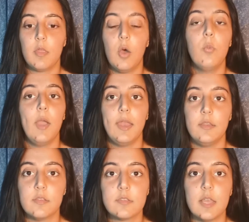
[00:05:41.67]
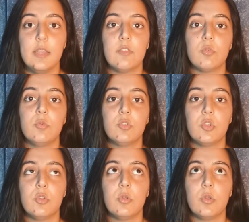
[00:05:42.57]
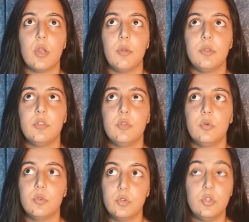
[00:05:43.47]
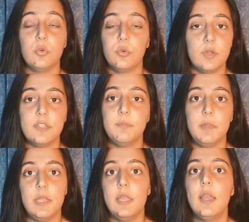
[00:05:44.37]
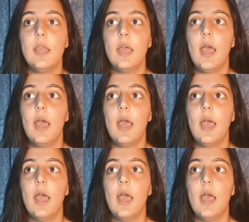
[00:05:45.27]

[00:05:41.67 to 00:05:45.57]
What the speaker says: awareness, and there's also going to always be